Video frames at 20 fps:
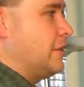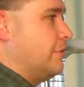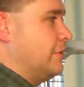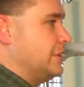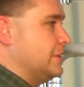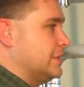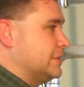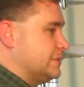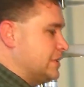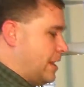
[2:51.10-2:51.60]

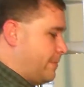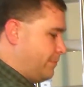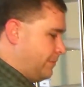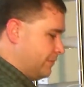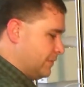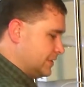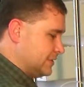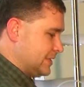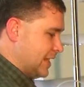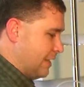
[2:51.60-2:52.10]
going to the top
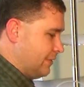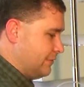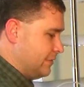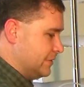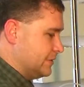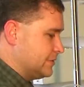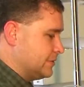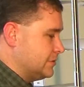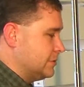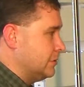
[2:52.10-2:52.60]
of this, out of
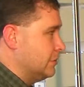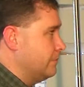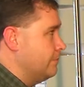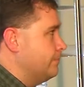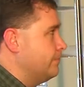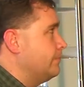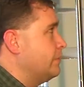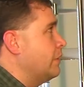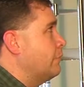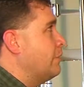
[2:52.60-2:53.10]
this tube.
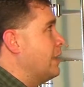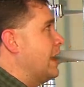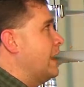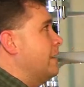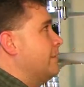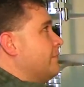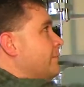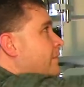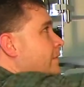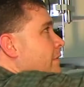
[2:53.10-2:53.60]

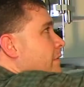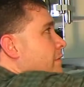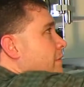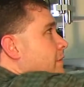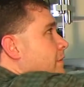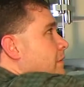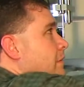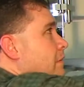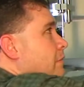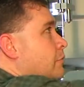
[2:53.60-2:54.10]

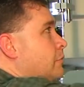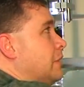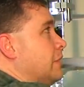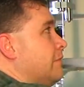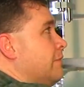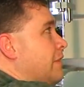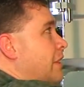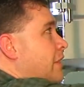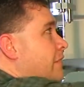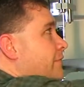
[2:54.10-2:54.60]
We
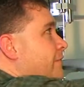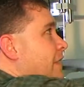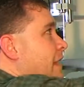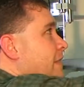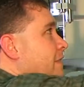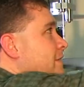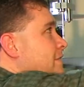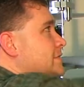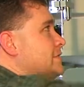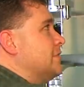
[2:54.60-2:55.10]
can
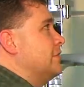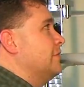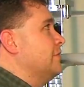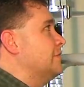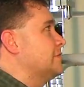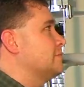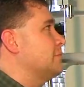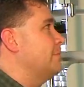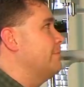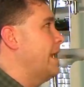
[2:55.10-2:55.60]
verify this, turn
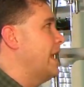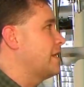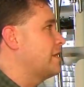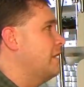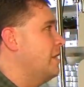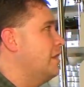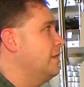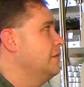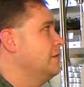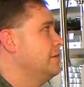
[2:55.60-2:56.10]
this one back
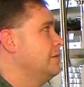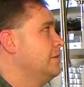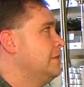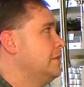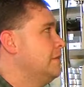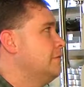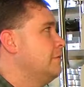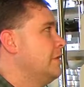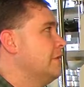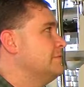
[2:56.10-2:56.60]
on.
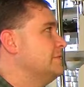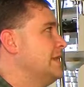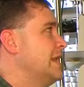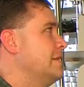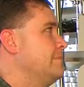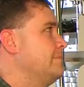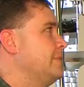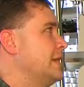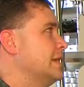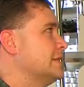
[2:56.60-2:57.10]
We have
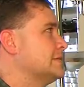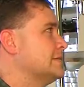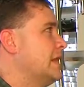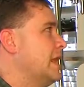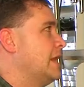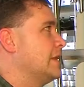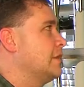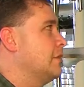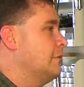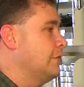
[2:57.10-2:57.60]
10
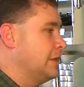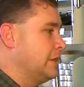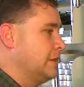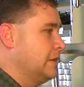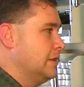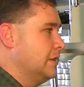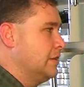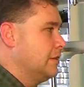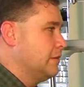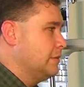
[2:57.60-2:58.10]
psi going
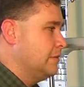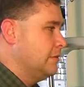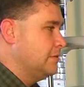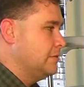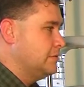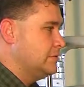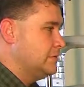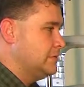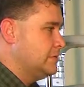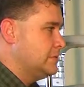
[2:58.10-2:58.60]

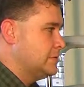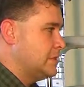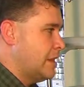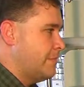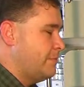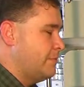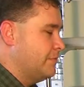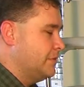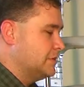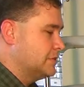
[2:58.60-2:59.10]

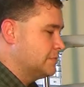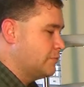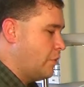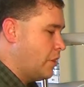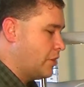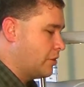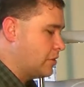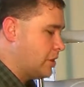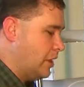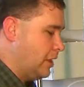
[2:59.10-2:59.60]
top of this
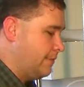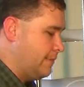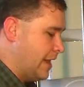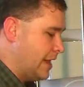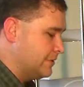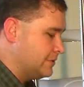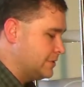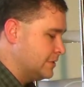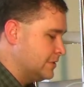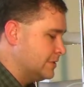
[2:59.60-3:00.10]
water column
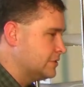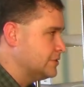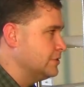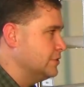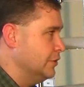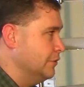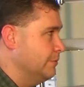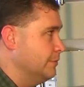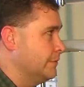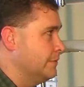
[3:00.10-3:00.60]
out to this
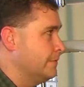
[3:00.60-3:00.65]
tube.